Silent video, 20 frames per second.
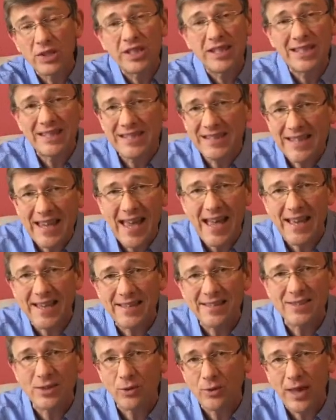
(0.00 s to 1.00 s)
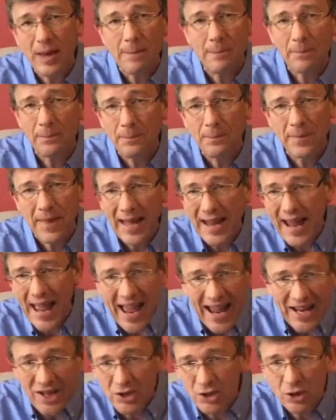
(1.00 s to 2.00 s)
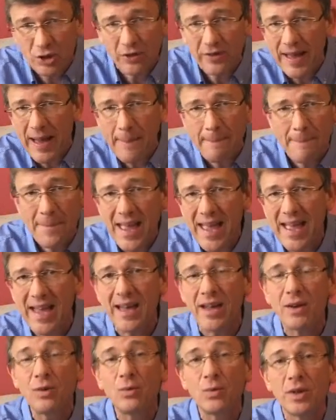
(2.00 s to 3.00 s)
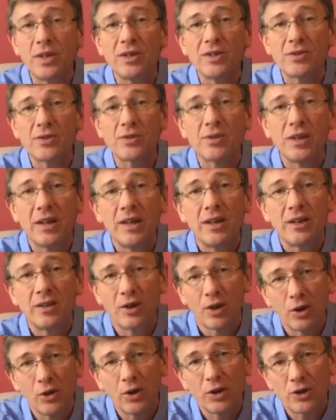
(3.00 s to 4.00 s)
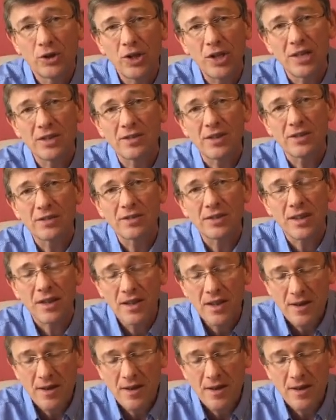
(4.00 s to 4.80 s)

he says, so that, that angel, that man, was the Lord Jesus,